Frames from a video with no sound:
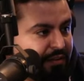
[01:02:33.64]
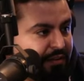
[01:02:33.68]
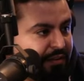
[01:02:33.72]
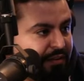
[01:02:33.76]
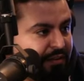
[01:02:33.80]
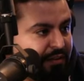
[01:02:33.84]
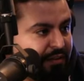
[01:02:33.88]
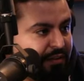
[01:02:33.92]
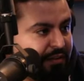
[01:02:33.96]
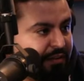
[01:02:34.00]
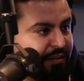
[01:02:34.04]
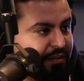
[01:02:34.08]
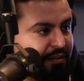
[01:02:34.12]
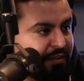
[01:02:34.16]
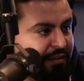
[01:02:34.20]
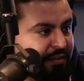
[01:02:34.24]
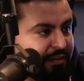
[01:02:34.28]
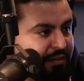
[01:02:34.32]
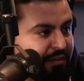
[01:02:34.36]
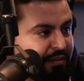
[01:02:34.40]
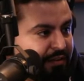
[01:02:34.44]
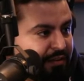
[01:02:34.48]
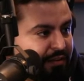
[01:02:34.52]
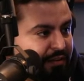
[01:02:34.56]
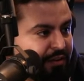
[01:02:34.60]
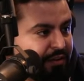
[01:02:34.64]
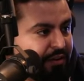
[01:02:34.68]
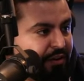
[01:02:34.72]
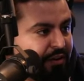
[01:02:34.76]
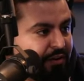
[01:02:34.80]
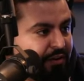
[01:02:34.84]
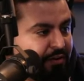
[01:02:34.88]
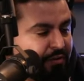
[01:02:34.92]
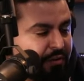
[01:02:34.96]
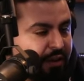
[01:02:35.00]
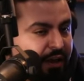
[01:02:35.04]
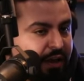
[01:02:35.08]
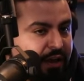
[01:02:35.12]
For sure. You
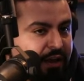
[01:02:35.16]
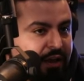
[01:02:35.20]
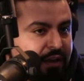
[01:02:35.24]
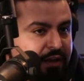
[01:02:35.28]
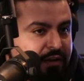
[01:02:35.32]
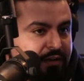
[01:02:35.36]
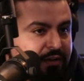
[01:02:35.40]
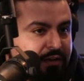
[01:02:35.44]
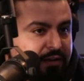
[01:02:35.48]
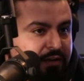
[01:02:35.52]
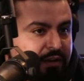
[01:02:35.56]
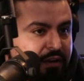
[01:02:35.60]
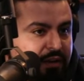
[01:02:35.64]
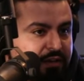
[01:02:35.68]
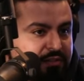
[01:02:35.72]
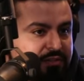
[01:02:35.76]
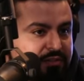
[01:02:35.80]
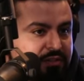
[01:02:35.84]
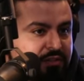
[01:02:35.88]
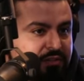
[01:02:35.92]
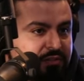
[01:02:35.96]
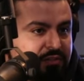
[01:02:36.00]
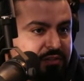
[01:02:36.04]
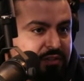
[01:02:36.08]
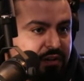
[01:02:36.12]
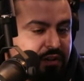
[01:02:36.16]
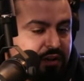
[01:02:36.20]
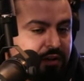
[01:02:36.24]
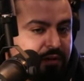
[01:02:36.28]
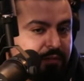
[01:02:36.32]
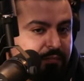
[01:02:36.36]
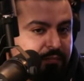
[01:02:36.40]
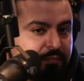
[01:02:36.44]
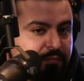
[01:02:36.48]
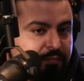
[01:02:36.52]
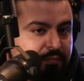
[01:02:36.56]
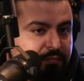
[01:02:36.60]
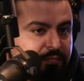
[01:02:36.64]
know, and it's just
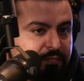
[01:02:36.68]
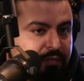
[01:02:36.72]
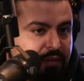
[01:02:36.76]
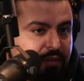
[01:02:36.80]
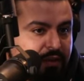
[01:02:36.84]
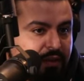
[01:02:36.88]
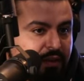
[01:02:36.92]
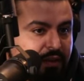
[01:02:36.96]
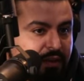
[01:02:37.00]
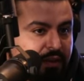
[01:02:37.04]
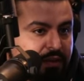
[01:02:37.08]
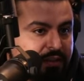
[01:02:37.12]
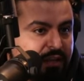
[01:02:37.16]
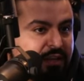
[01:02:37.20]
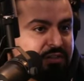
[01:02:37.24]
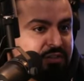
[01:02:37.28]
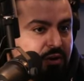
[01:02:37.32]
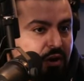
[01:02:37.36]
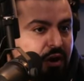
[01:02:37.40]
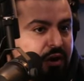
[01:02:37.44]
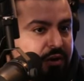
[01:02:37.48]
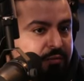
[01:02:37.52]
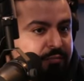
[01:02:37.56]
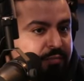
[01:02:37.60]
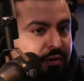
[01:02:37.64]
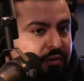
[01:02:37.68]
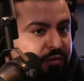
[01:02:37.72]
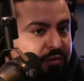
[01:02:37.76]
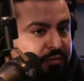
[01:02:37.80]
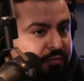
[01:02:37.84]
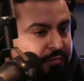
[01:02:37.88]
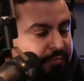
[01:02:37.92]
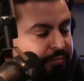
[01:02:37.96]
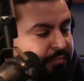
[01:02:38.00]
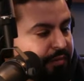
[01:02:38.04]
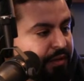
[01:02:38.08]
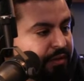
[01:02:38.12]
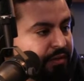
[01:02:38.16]
um that's hard,
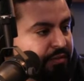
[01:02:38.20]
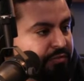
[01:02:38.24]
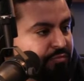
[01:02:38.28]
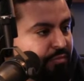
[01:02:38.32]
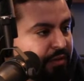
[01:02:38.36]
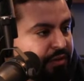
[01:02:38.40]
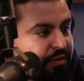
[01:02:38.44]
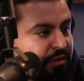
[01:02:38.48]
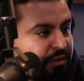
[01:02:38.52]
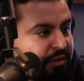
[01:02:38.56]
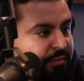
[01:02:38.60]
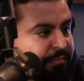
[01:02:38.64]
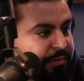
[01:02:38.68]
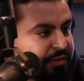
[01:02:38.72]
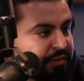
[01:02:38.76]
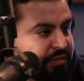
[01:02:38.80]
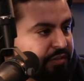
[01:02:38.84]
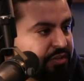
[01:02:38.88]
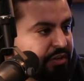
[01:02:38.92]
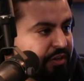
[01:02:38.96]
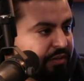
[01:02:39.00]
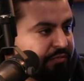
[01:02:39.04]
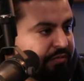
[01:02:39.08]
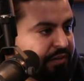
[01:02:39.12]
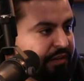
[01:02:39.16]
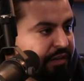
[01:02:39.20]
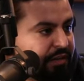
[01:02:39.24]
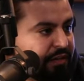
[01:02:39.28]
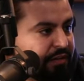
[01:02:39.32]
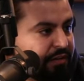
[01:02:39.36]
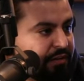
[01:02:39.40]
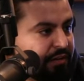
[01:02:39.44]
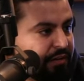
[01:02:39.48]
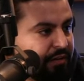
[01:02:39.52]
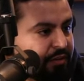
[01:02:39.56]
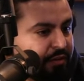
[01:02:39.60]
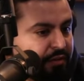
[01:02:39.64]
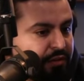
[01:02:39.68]
bro, because when you're in a position of
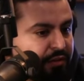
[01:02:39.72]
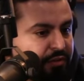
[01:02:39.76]
need,